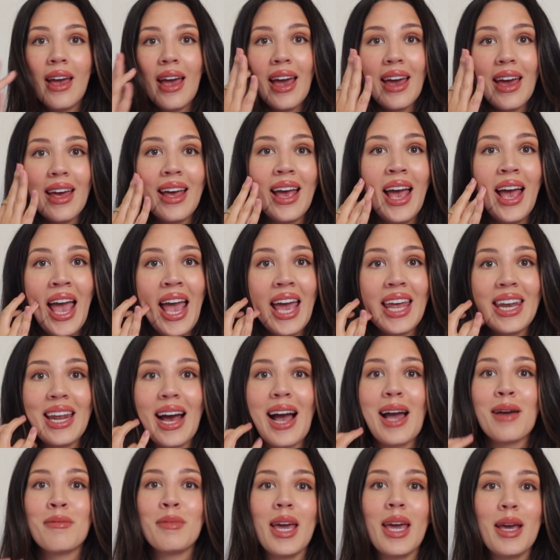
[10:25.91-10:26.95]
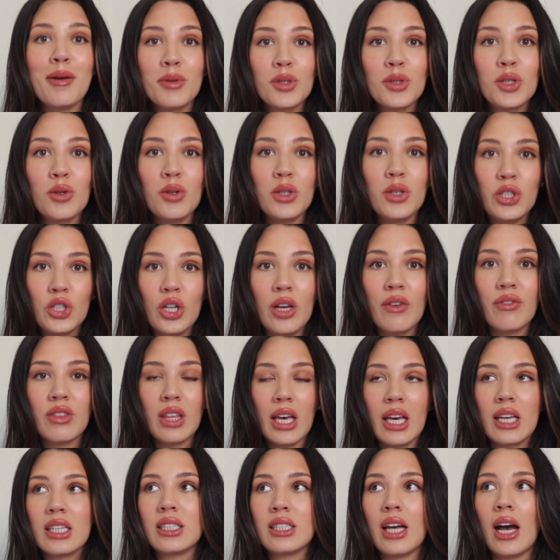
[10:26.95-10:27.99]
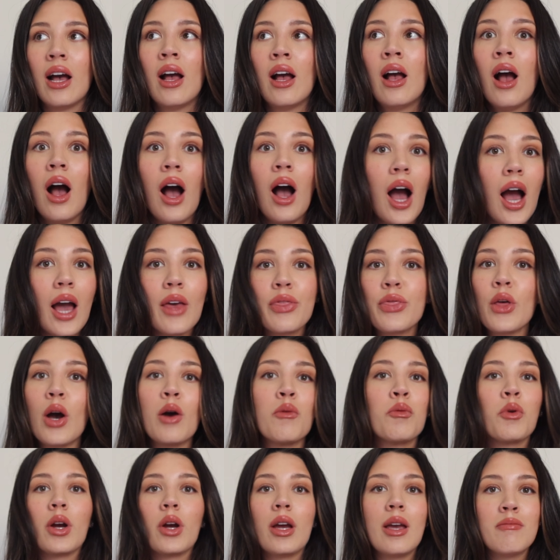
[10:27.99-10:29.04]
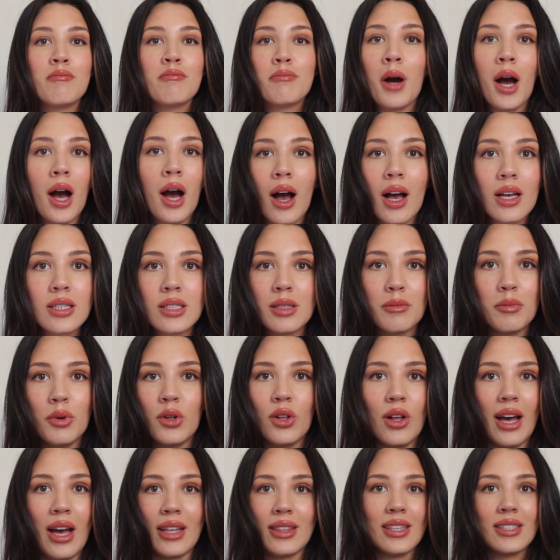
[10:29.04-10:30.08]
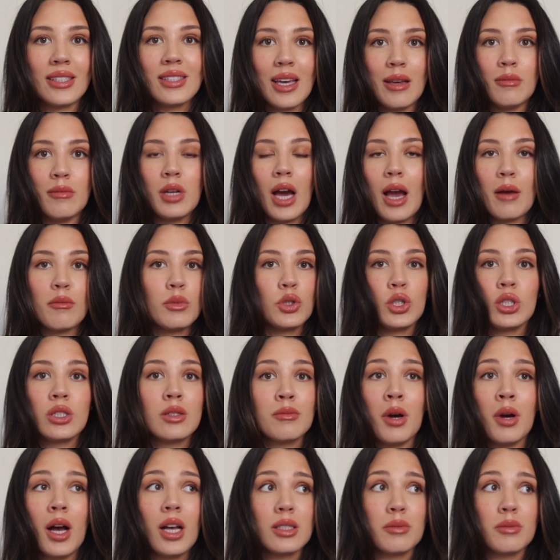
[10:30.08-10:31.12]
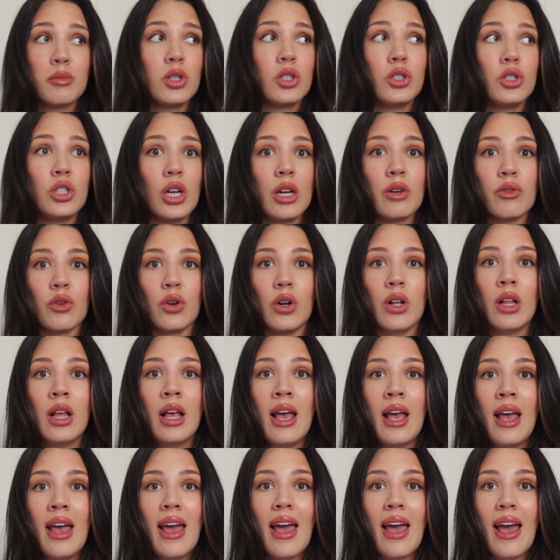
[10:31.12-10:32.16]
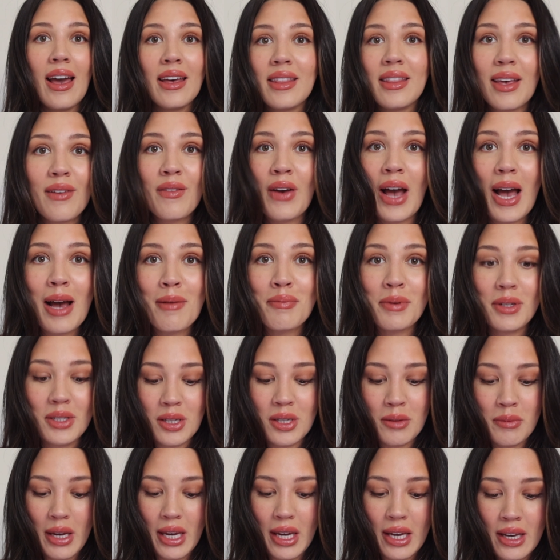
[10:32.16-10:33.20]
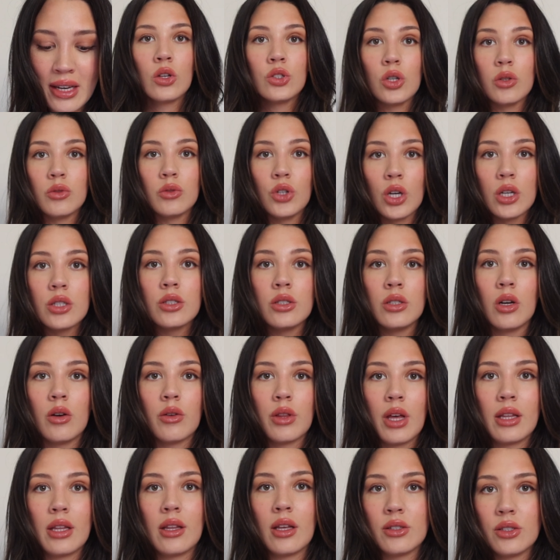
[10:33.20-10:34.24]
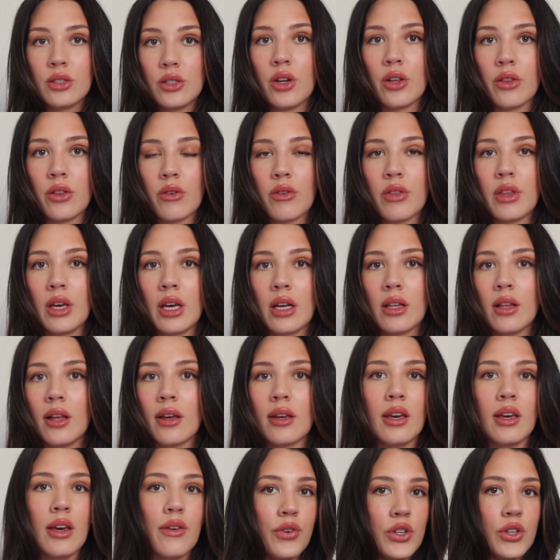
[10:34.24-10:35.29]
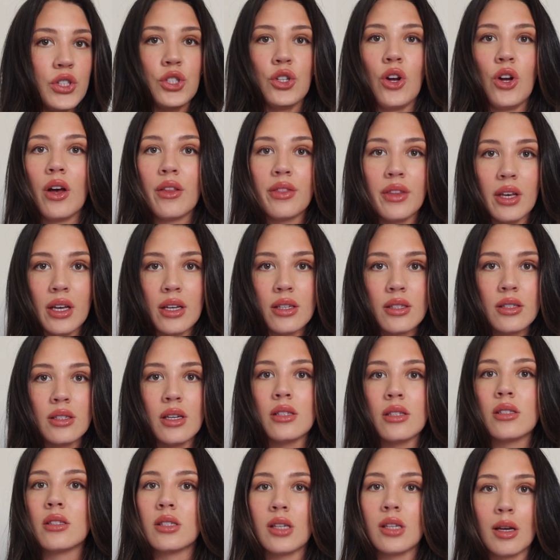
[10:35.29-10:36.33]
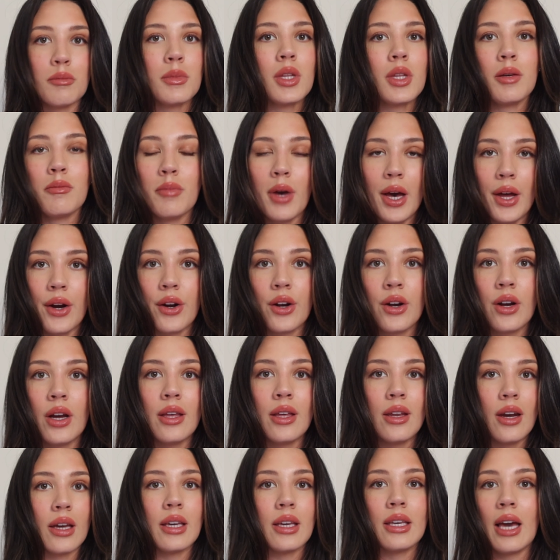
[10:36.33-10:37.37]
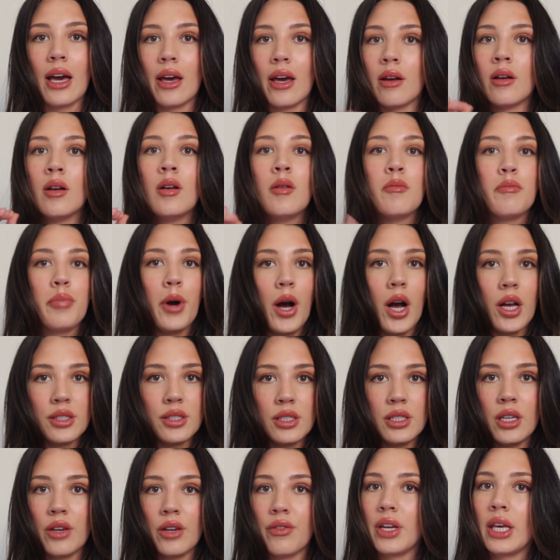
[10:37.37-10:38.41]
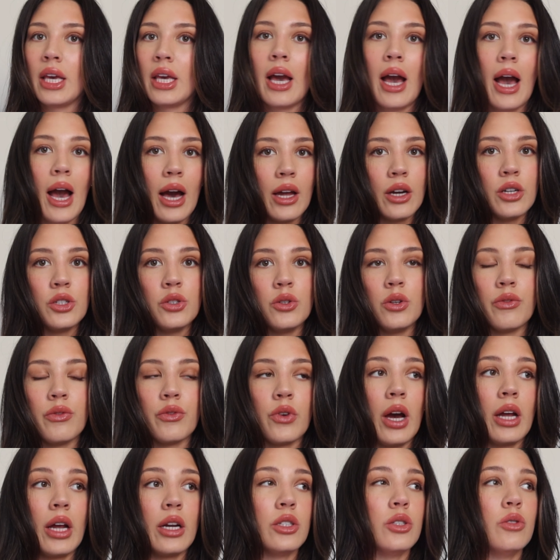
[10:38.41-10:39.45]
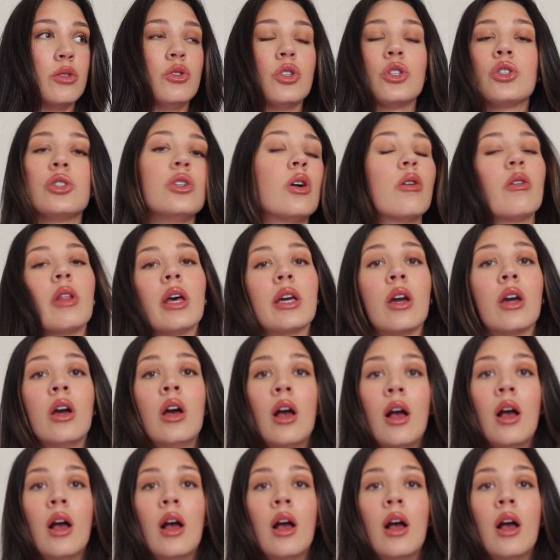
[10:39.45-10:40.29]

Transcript: And I'm able to achieve things that I thought were impossible at the same time, or just impossible in general. And they've happened to me. So just know that that's another thing. Like, if it's not this, it's something better. And again, positivity, attitude of gratitude. Just know, like,